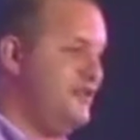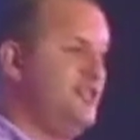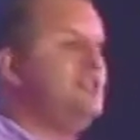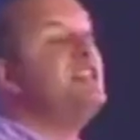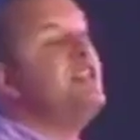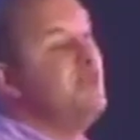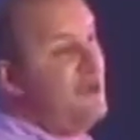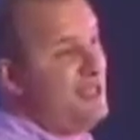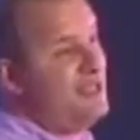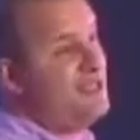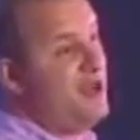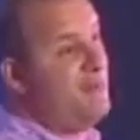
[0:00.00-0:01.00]
Just to give you
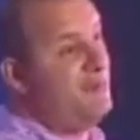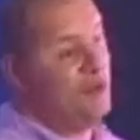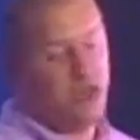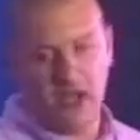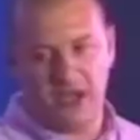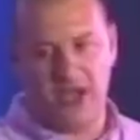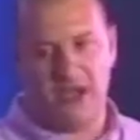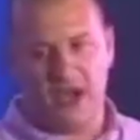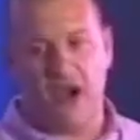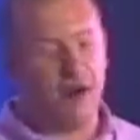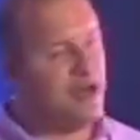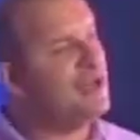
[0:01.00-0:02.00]
an example, you know, at
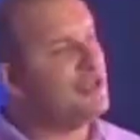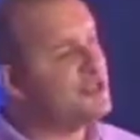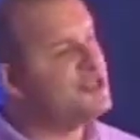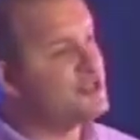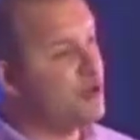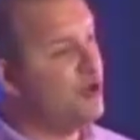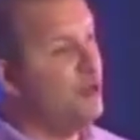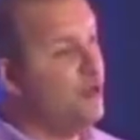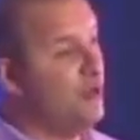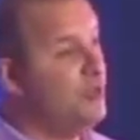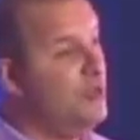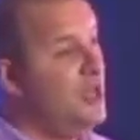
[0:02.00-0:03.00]
our little
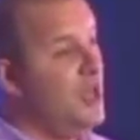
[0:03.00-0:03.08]
school,